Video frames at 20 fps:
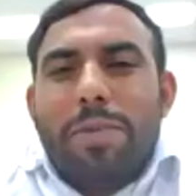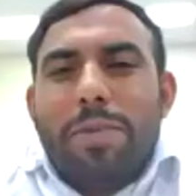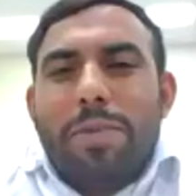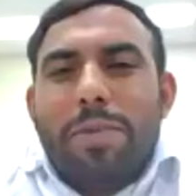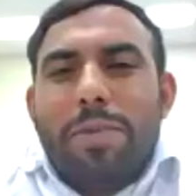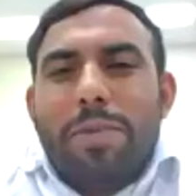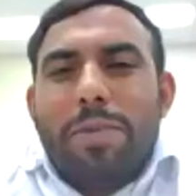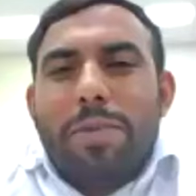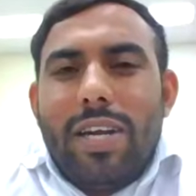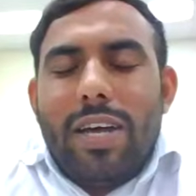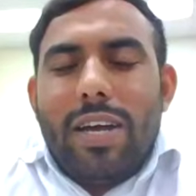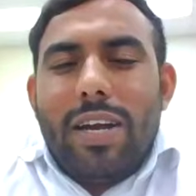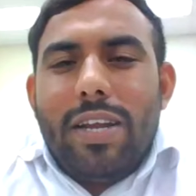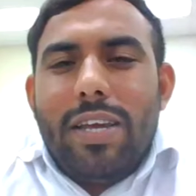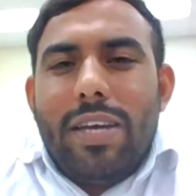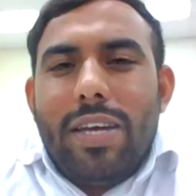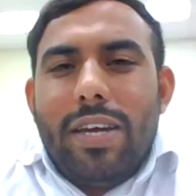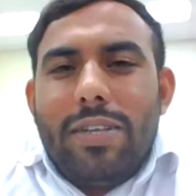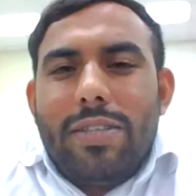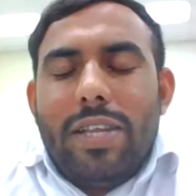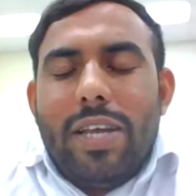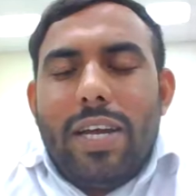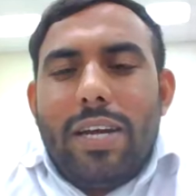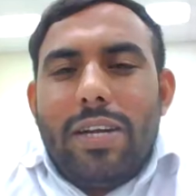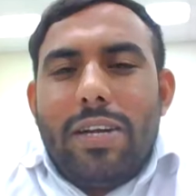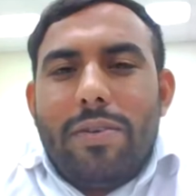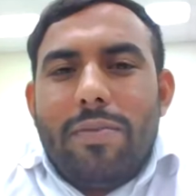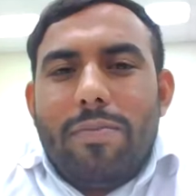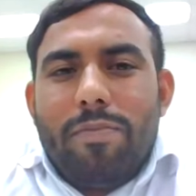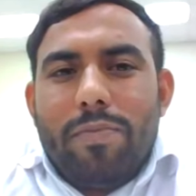I mentioned earlier
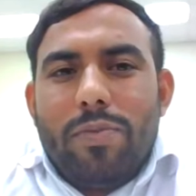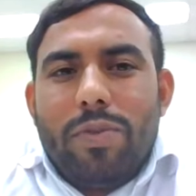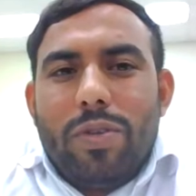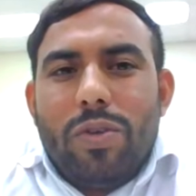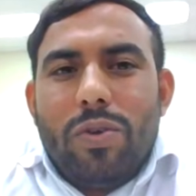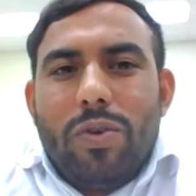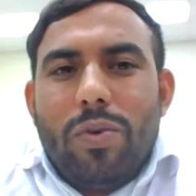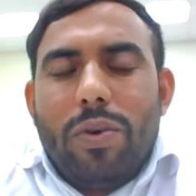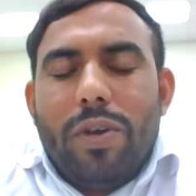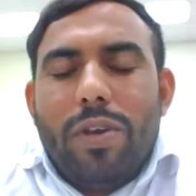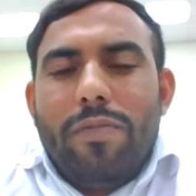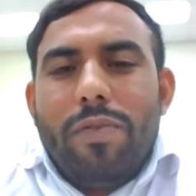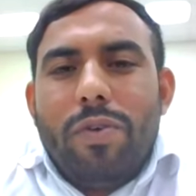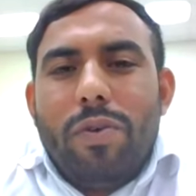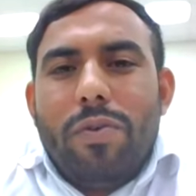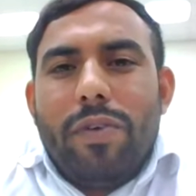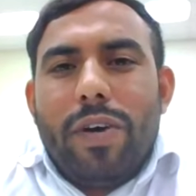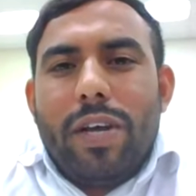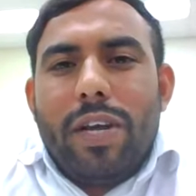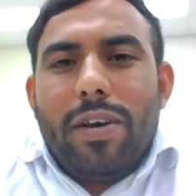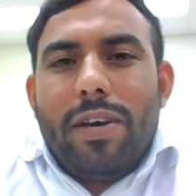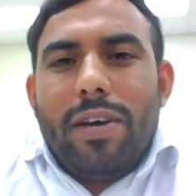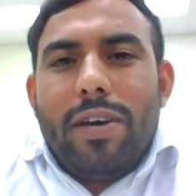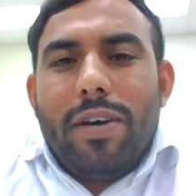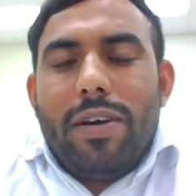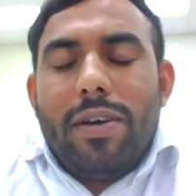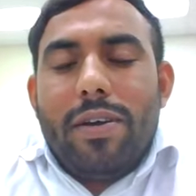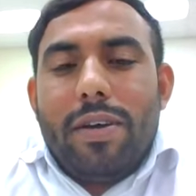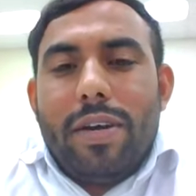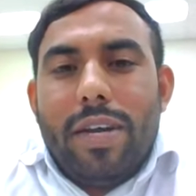that if you
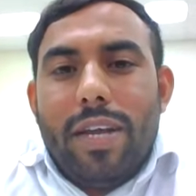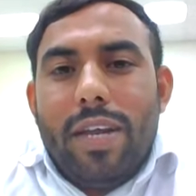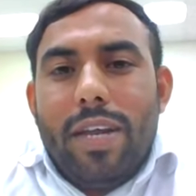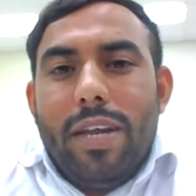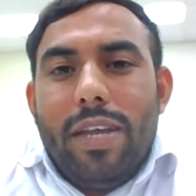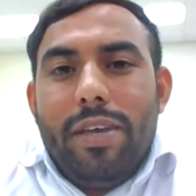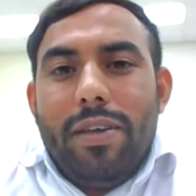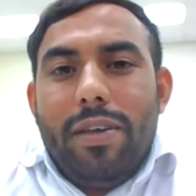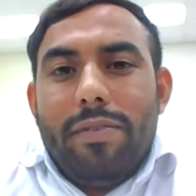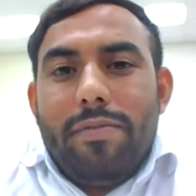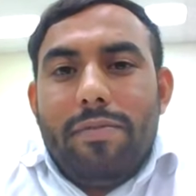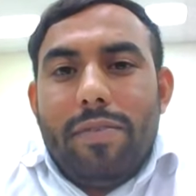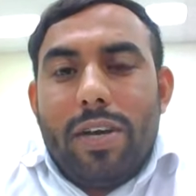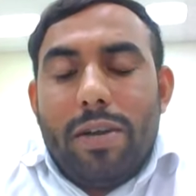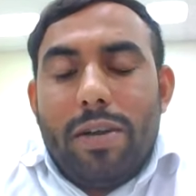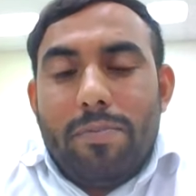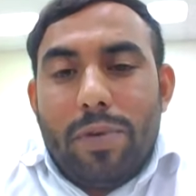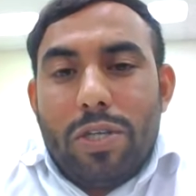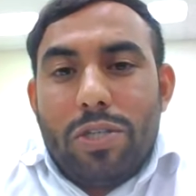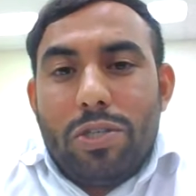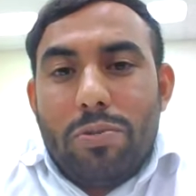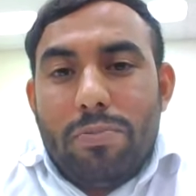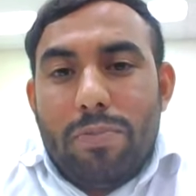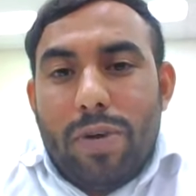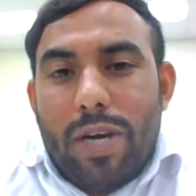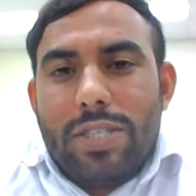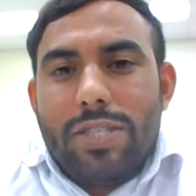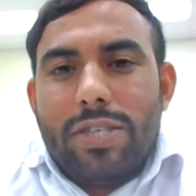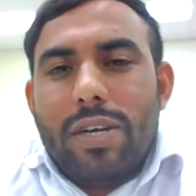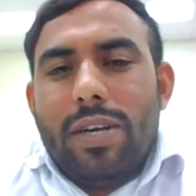wanna really wanna pursue
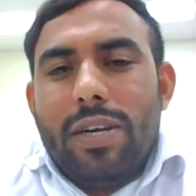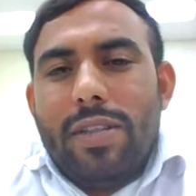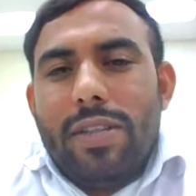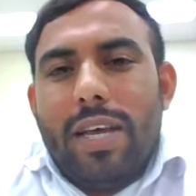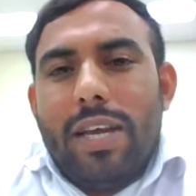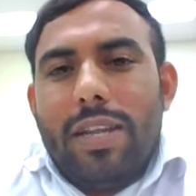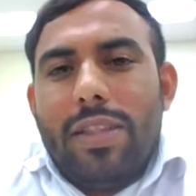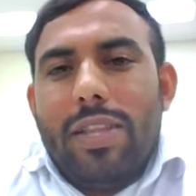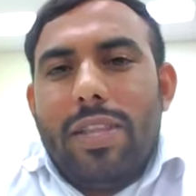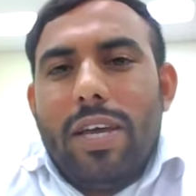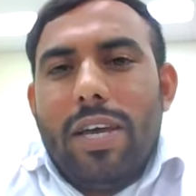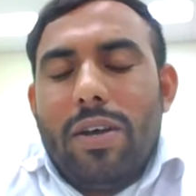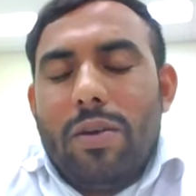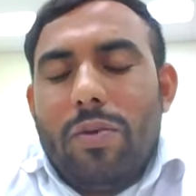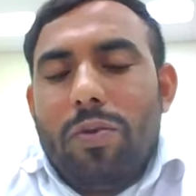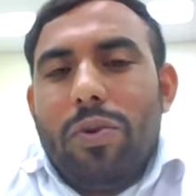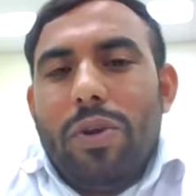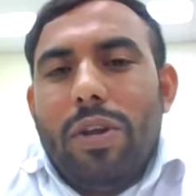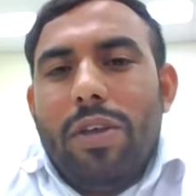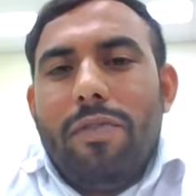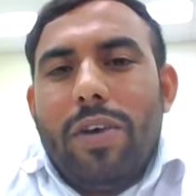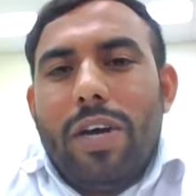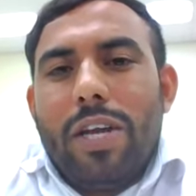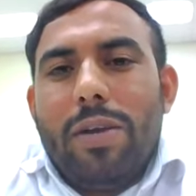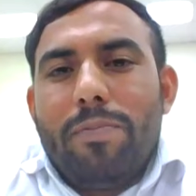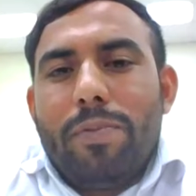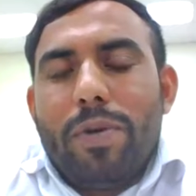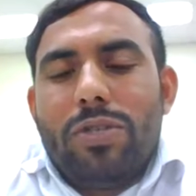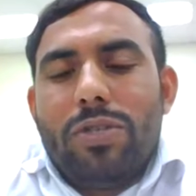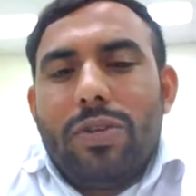master, then there only
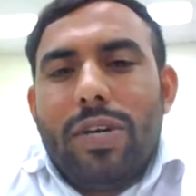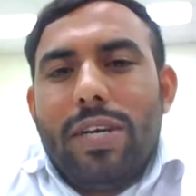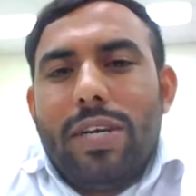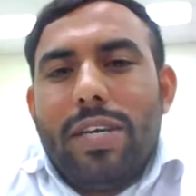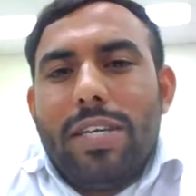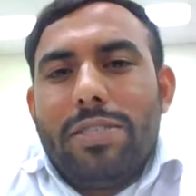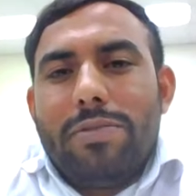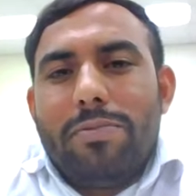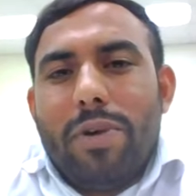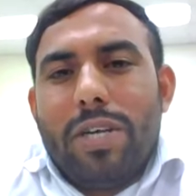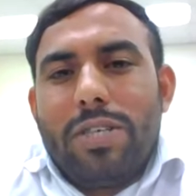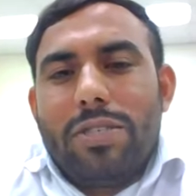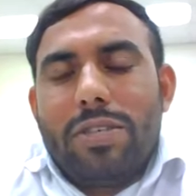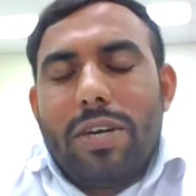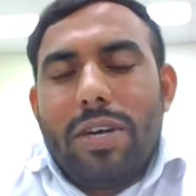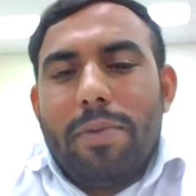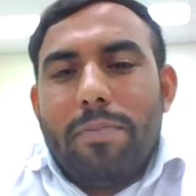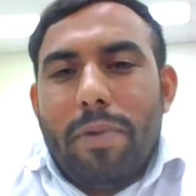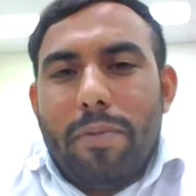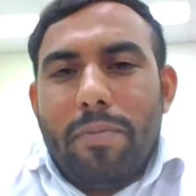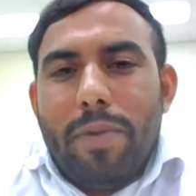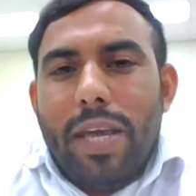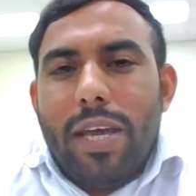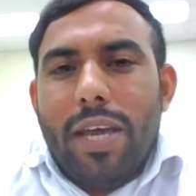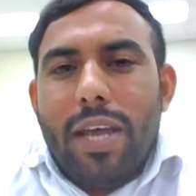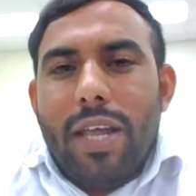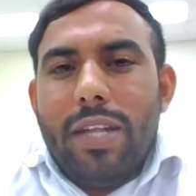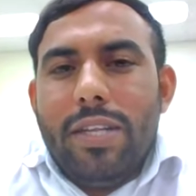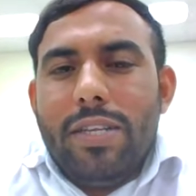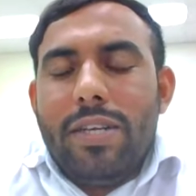one opportunity is master in
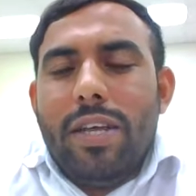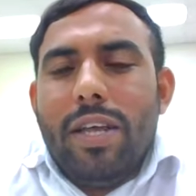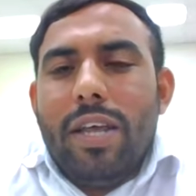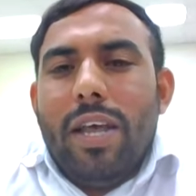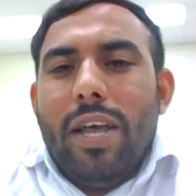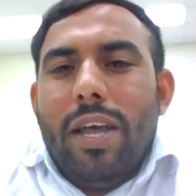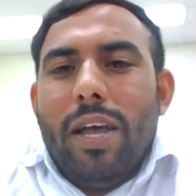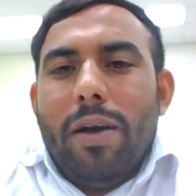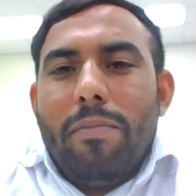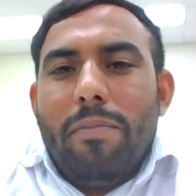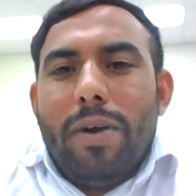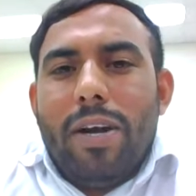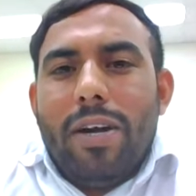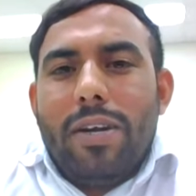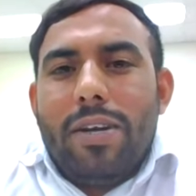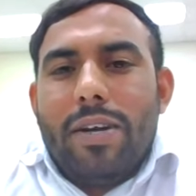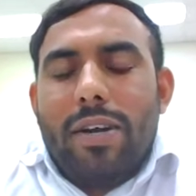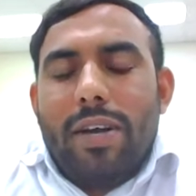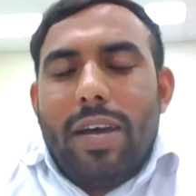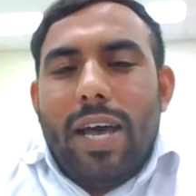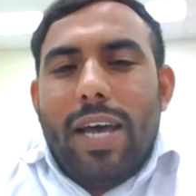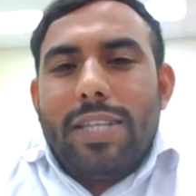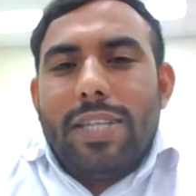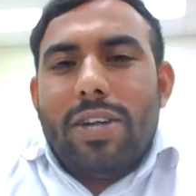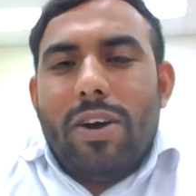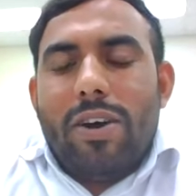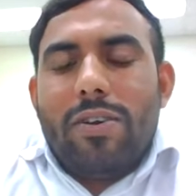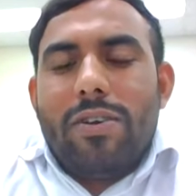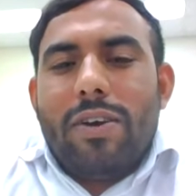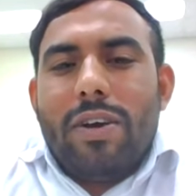public health. But as
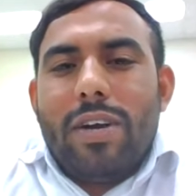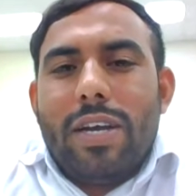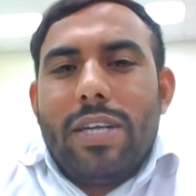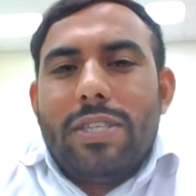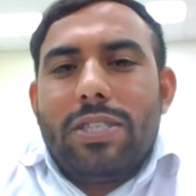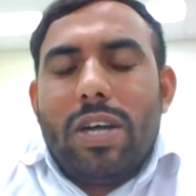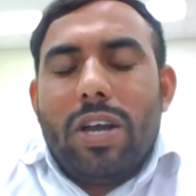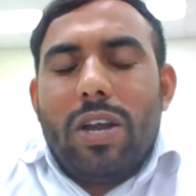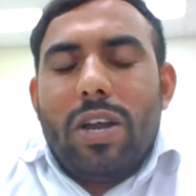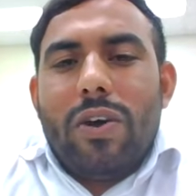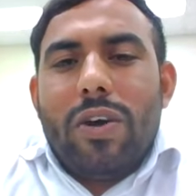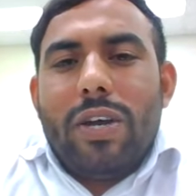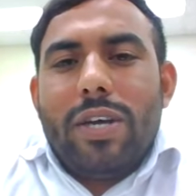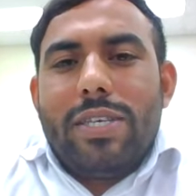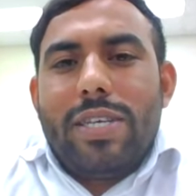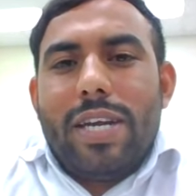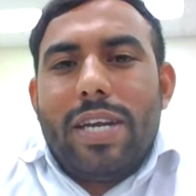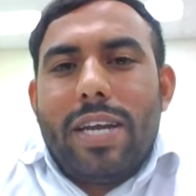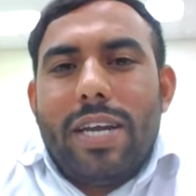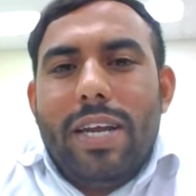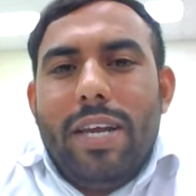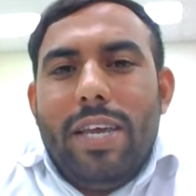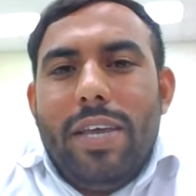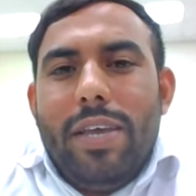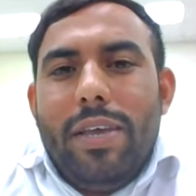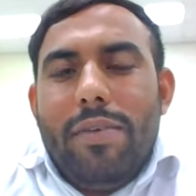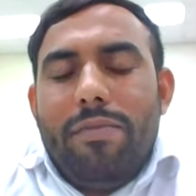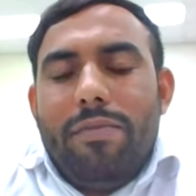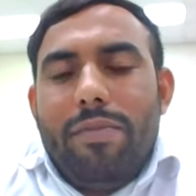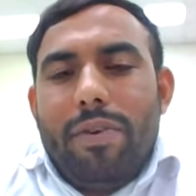Hong Kong is allowing
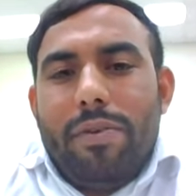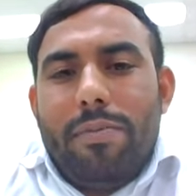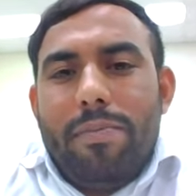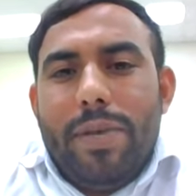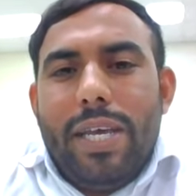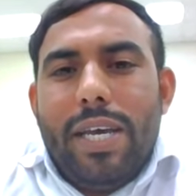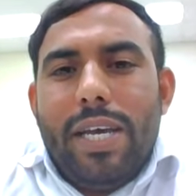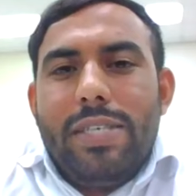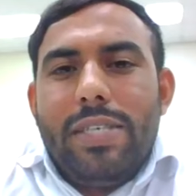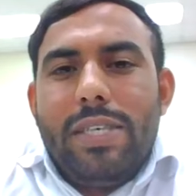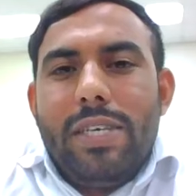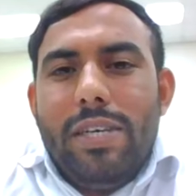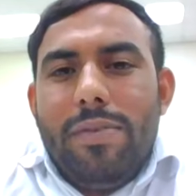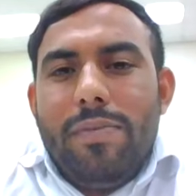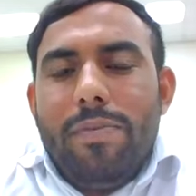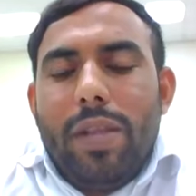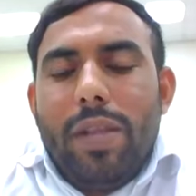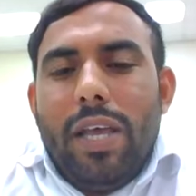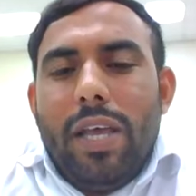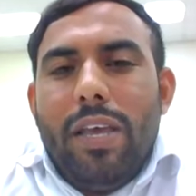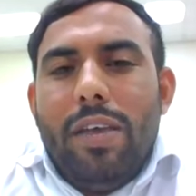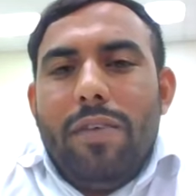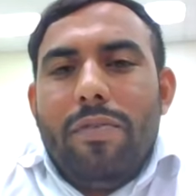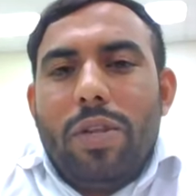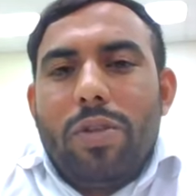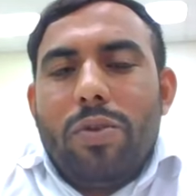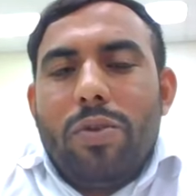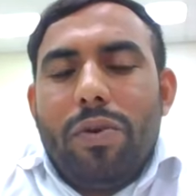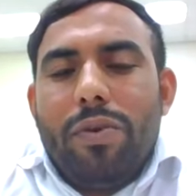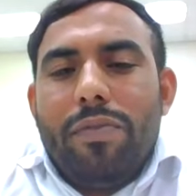directly for PhD,
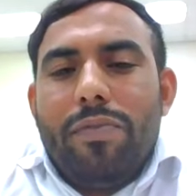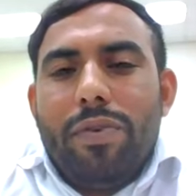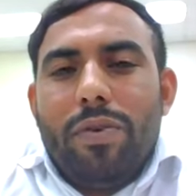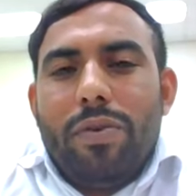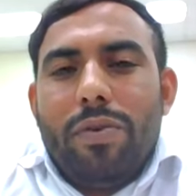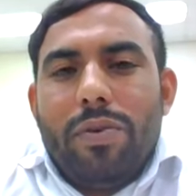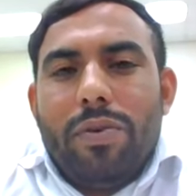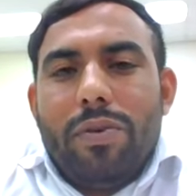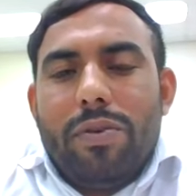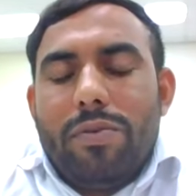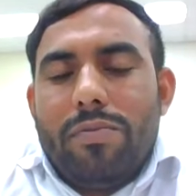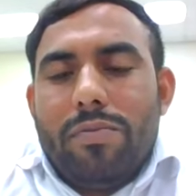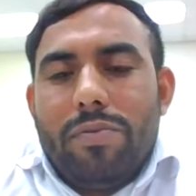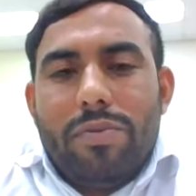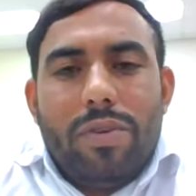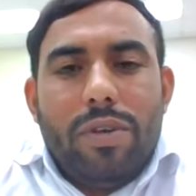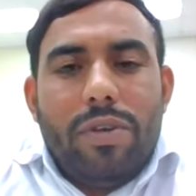even though if you